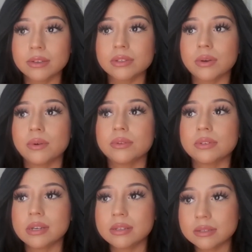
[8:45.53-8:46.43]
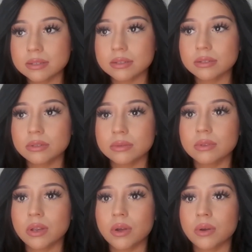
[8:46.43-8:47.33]
So just,
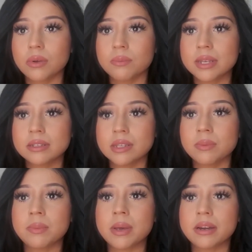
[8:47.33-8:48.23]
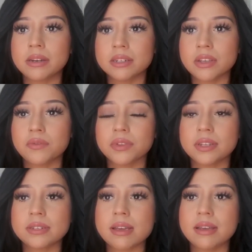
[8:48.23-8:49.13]
you know, mentally prepare yourself for
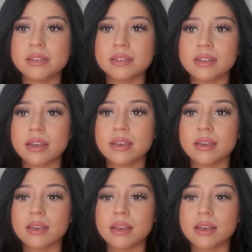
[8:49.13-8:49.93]
the change, and like